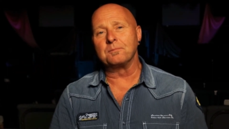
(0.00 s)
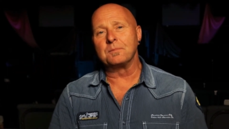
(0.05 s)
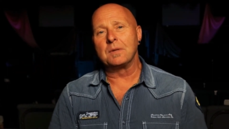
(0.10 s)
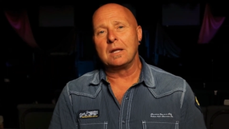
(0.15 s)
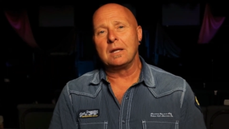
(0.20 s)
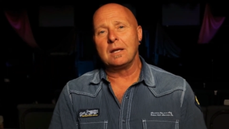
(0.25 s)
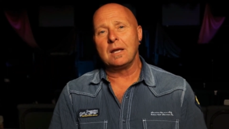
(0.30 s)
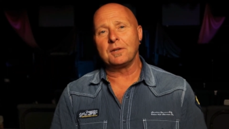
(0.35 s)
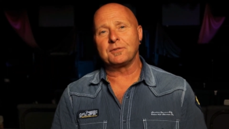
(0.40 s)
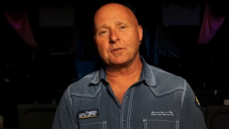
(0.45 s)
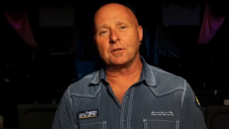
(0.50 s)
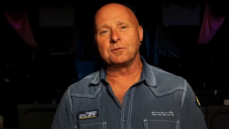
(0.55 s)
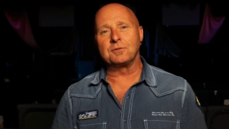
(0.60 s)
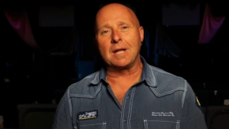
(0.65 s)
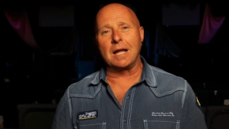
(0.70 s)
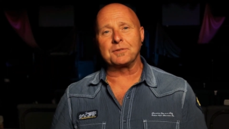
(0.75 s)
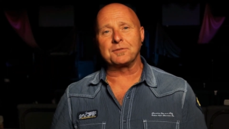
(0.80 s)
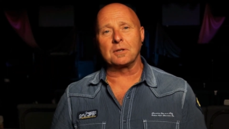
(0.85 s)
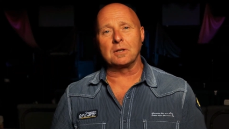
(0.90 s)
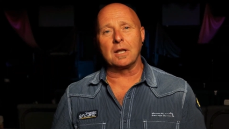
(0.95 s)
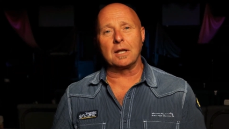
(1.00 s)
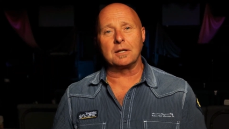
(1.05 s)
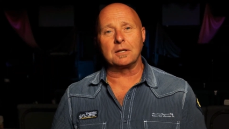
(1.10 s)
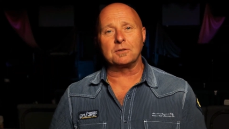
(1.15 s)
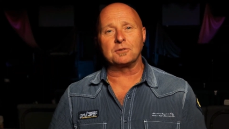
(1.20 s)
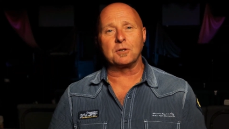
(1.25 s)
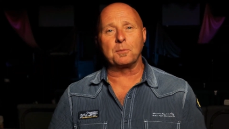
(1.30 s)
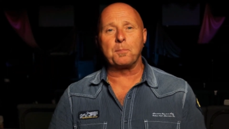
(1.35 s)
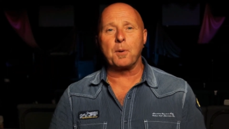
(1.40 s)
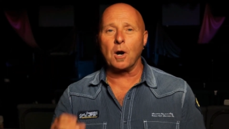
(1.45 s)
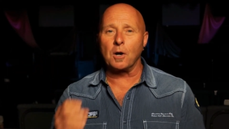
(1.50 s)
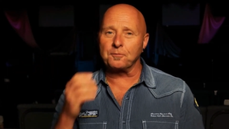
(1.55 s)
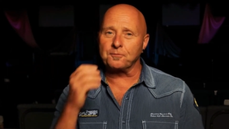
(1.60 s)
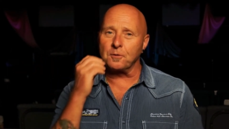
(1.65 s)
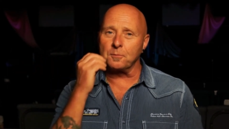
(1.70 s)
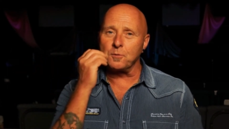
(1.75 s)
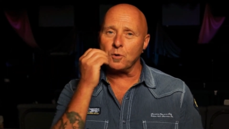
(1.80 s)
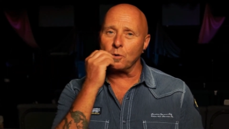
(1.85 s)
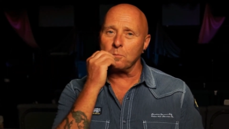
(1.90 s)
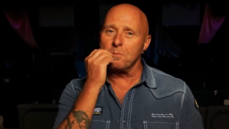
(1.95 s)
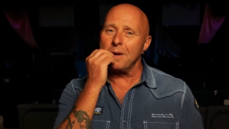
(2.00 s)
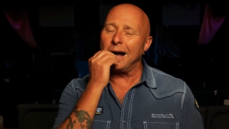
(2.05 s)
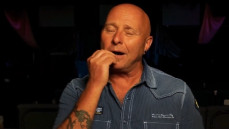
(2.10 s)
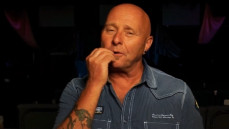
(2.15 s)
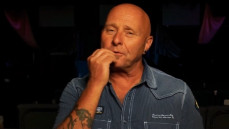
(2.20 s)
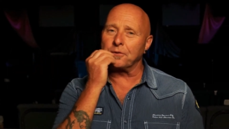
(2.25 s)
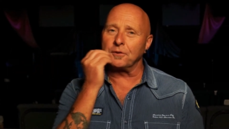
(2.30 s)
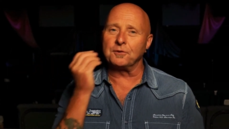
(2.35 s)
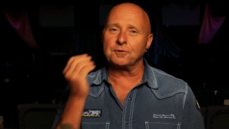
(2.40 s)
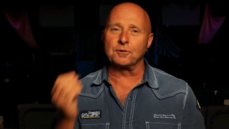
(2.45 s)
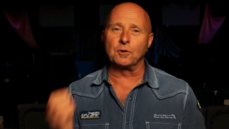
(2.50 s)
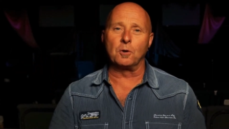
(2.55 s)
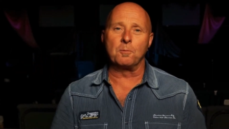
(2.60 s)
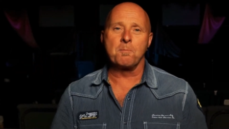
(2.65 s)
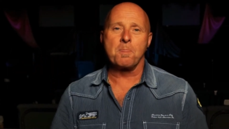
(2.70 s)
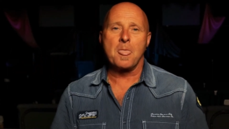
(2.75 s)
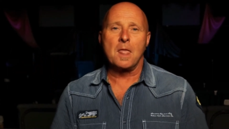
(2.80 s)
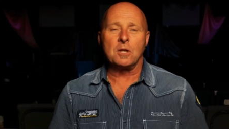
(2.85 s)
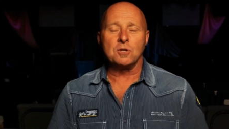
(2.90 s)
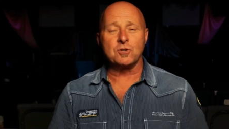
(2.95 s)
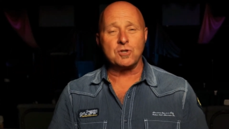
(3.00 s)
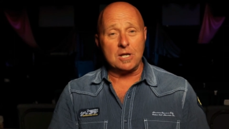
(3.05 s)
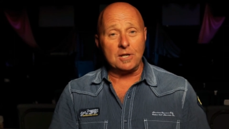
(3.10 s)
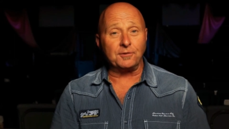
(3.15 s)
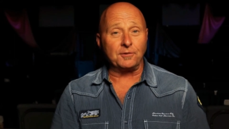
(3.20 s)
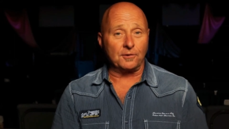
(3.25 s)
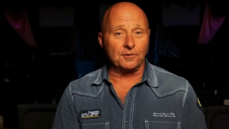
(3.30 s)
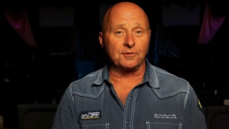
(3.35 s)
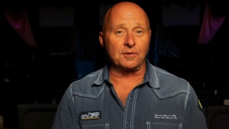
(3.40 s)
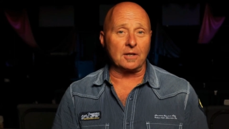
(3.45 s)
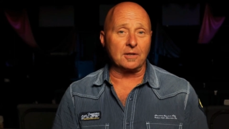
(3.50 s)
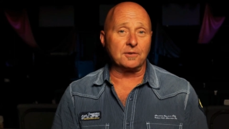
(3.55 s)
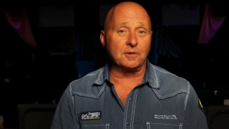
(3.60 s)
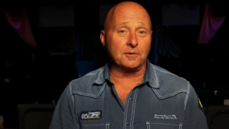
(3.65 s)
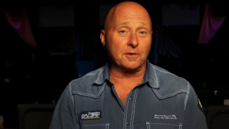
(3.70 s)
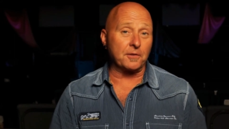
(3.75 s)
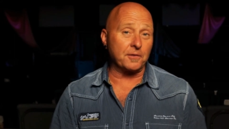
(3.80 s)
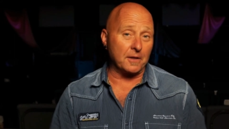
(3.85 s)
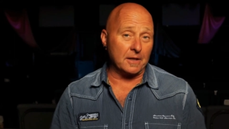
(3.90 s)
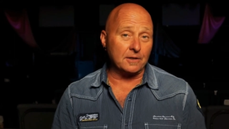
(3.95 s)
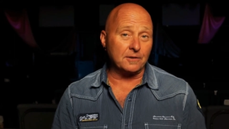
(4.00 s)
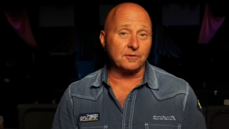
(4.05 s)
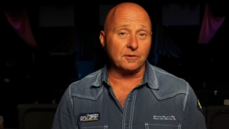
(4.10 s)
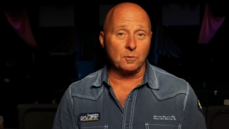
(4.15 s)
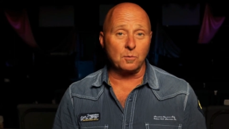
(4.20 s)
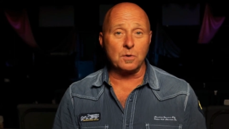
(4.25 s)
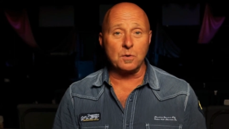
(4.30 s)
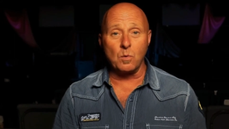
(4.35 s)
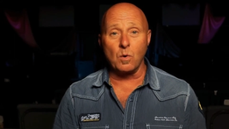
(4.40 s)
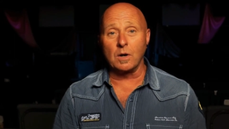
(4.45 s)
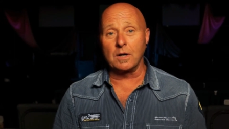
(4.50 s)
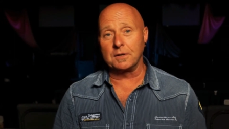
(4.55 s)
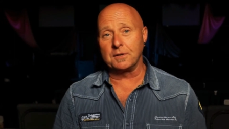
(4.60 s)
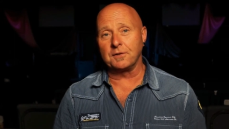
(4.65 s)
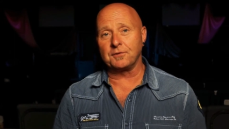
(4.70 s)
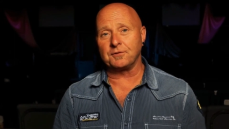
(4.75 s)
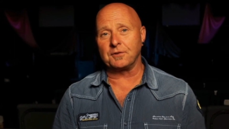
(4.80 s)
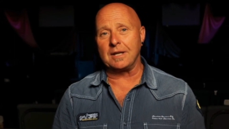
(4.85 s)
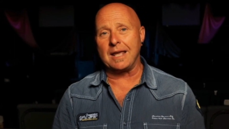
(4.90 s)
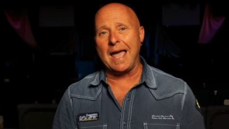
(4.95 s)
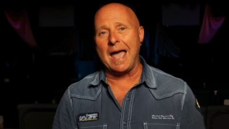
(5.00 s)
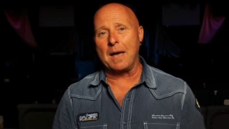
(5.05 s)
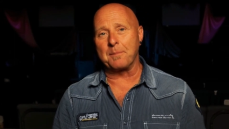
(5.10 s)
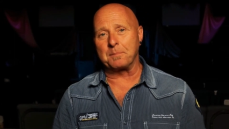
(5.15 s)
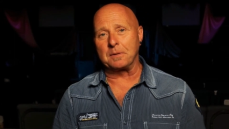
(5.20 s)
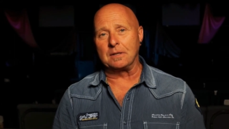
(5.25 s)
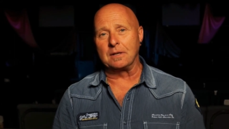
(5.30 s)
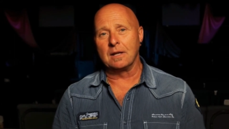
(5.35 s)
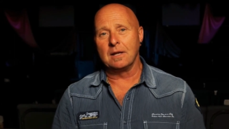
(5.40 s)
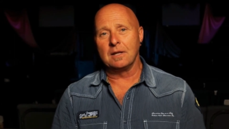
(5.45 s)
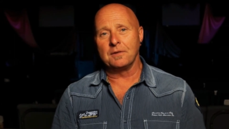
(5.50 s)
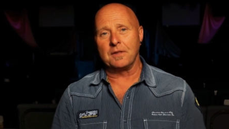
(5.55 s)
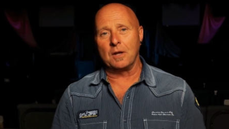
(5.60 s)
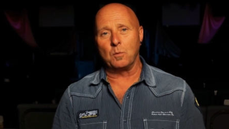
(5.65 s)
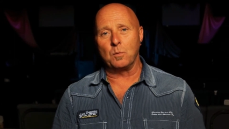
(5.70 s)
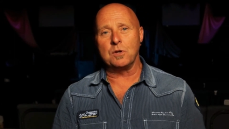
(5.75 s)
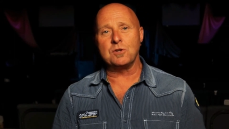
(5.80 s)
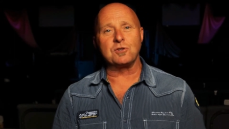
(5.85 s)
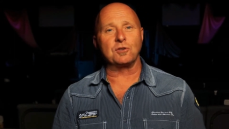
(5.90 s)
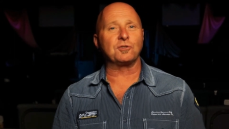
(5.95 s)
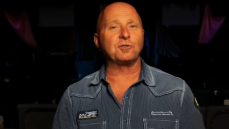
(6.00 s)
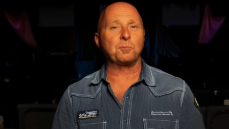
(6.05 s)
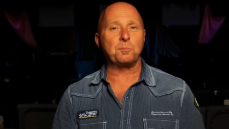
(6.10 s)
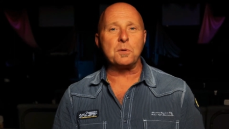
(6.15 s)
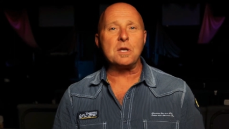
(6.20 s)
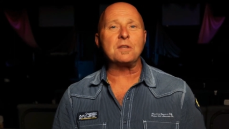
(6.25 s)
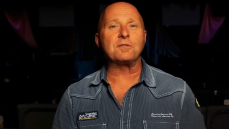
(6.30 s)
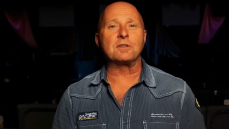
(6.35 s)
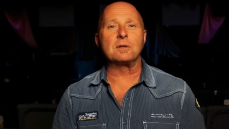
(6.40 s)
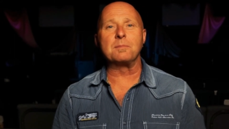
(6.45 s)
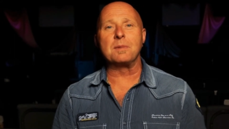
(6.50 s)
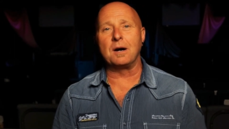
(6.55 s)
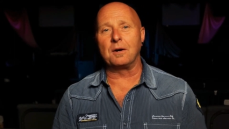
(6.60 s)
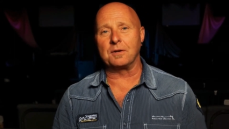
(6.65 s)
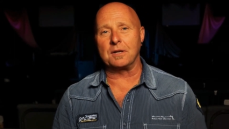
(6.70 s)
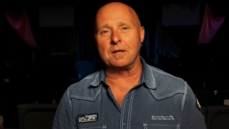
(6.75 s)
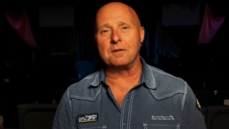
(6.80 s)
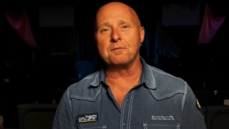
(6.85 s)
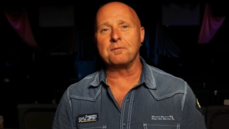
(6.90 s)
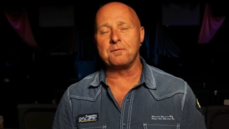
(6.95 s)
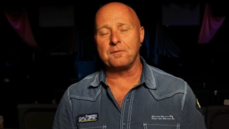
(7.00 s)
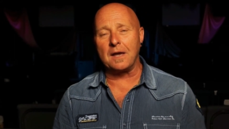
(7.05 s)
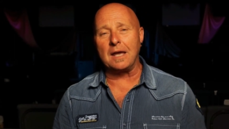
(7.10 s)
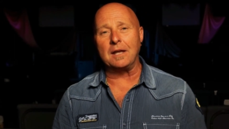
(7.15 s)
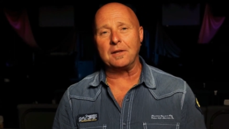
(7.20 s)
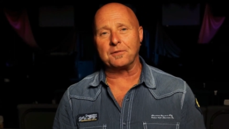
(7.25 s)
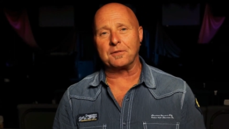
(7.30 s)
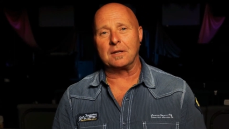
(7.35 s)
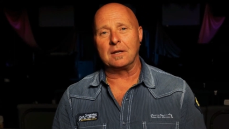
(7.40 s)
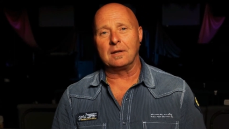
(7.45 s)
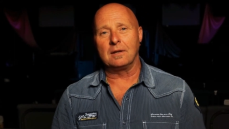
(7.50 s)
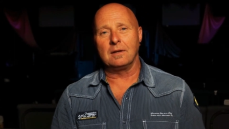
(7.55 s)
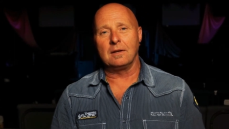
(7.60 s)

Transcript: And it says not to let it depart from your mouth. And so Jesus said that the things that we wanted to see happen, that we should speak them out in faith